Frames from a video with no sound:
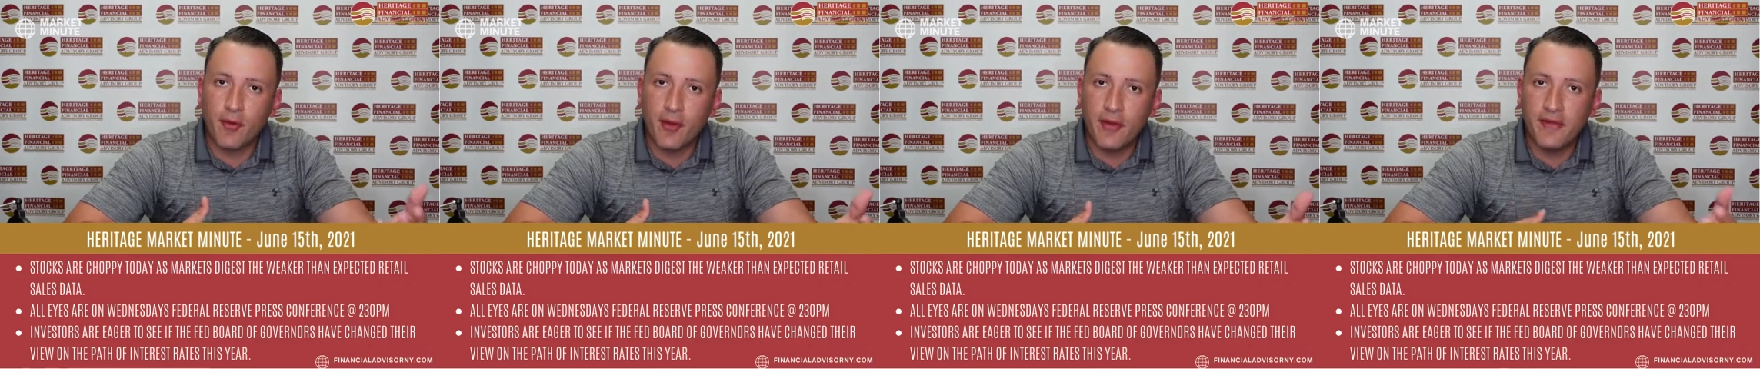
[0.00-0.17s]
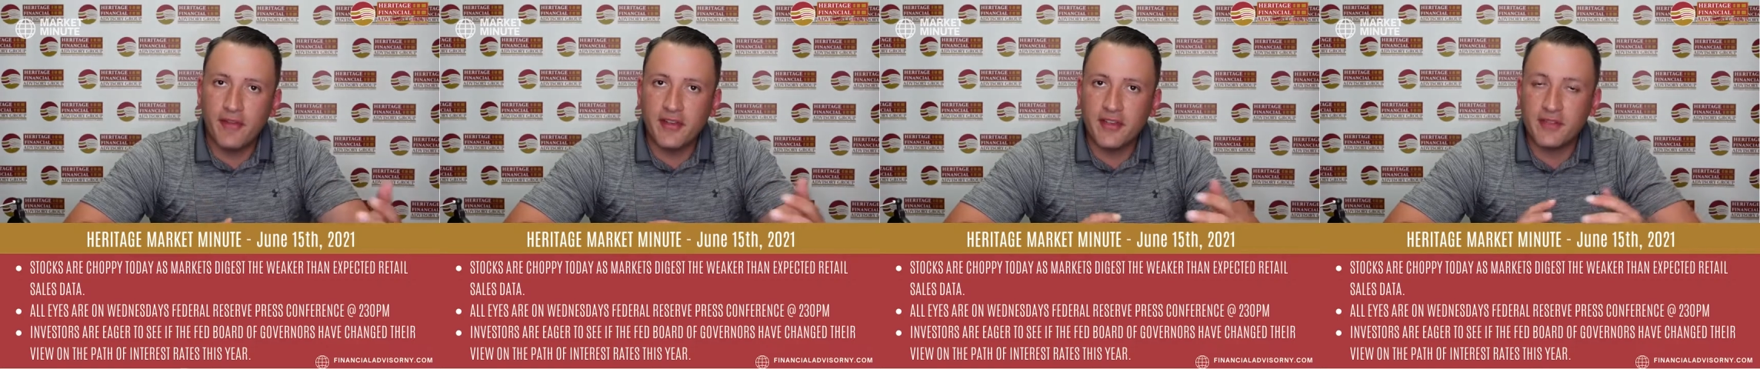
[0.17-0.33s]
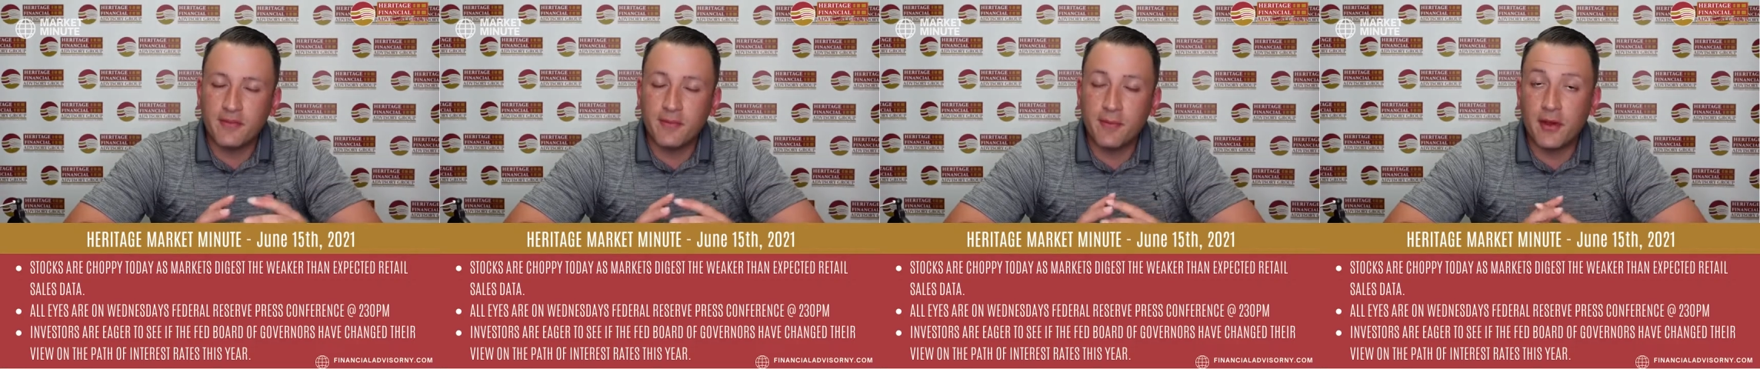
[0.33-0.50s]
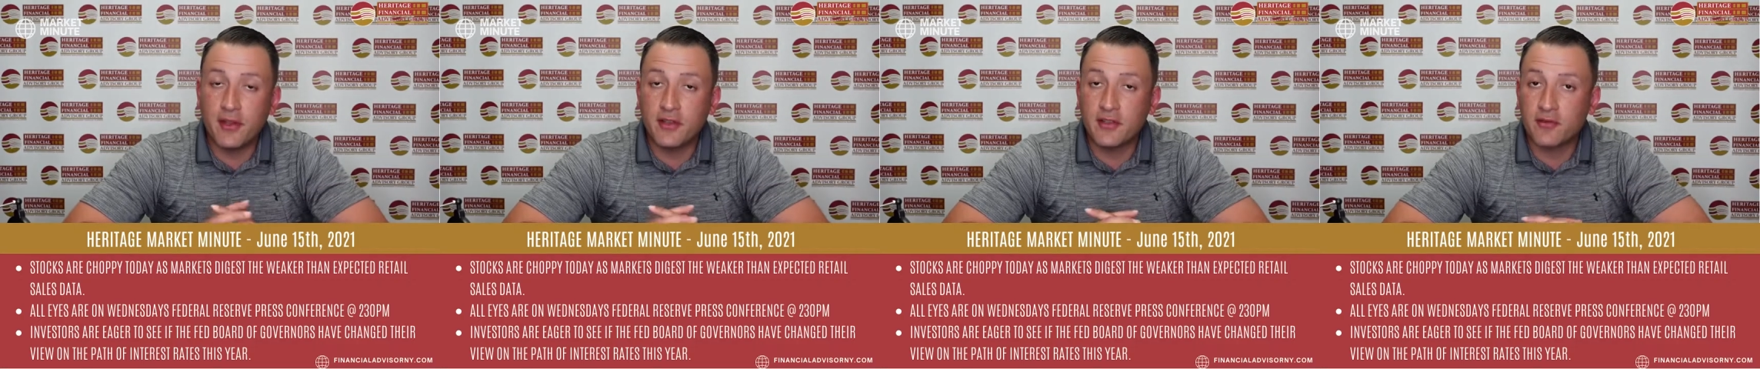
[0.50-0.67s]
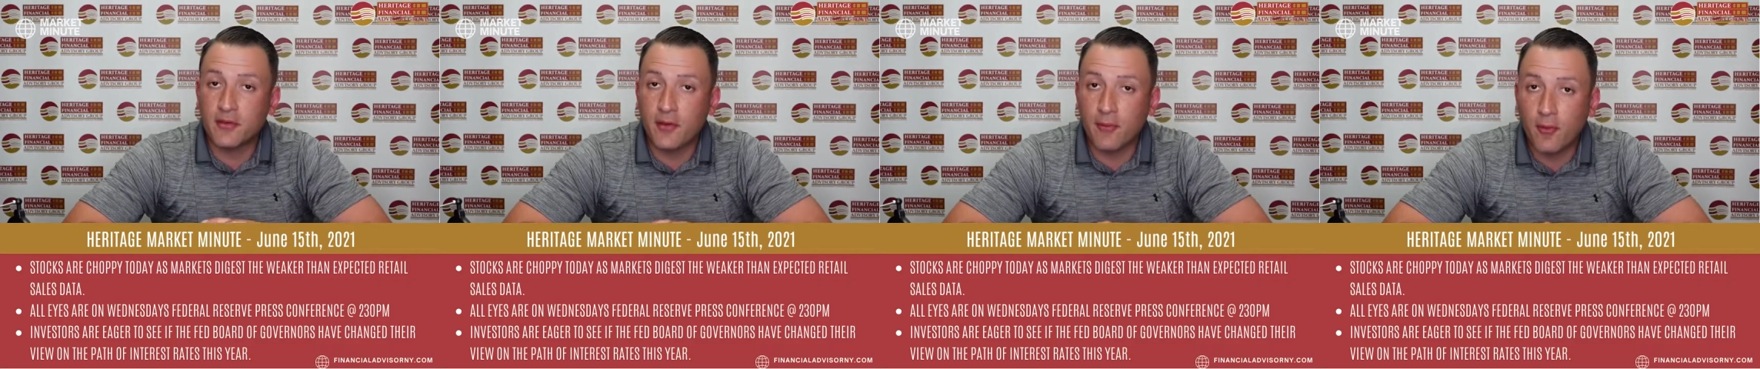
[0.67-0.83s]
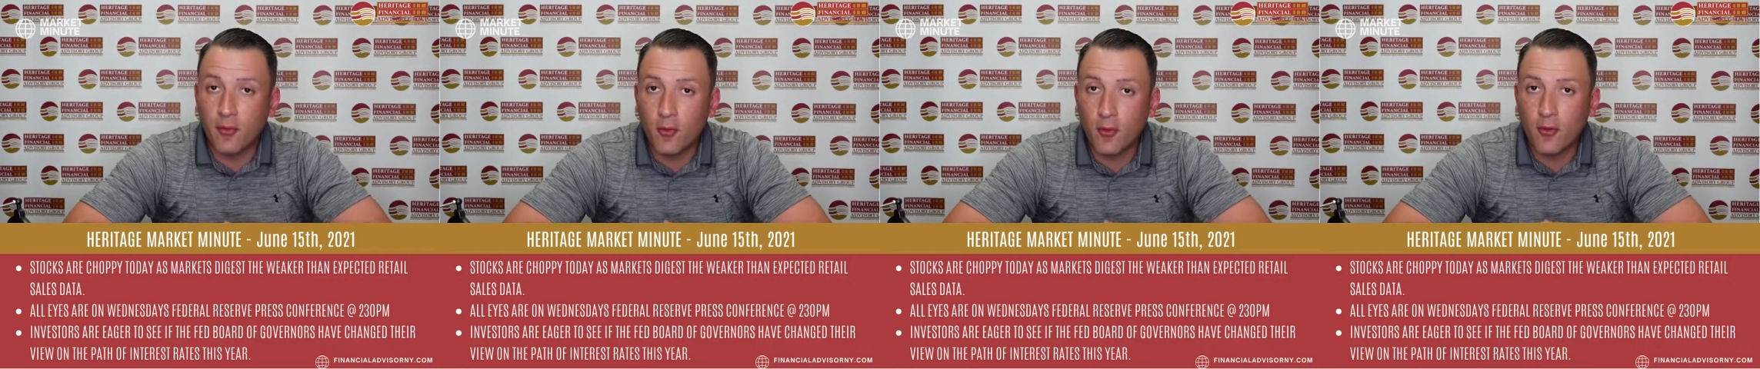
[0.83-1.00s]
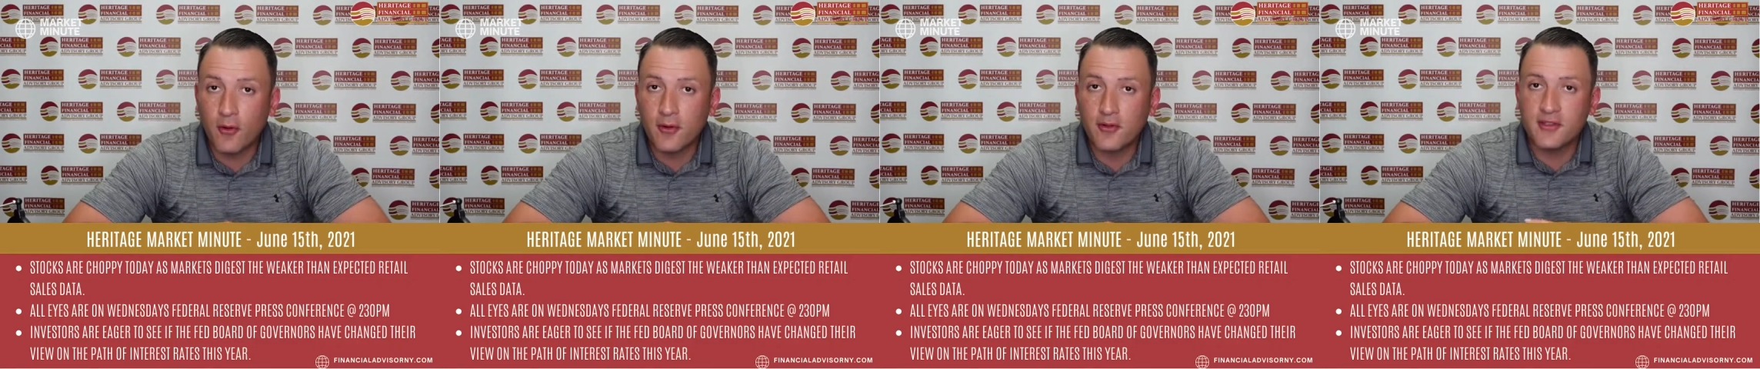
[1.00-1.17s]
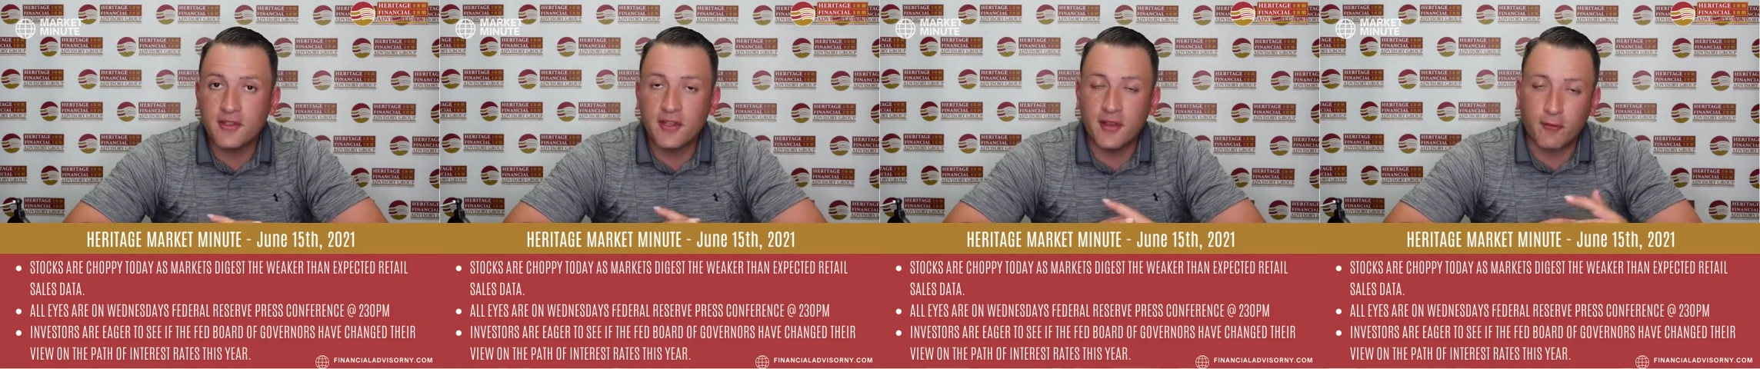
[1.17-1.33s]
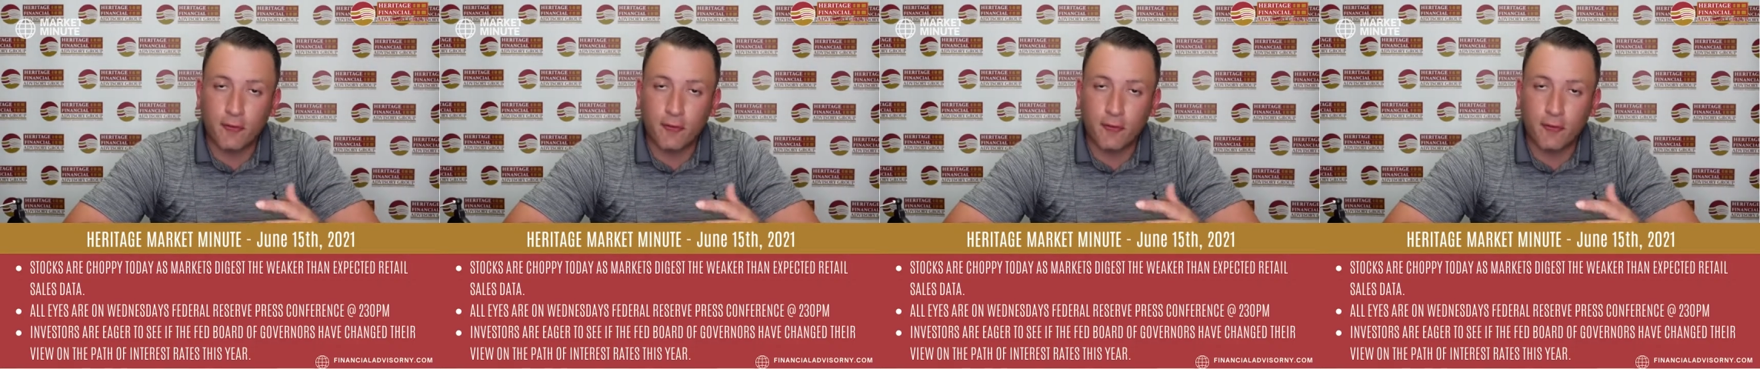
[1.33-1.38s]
previous month's reports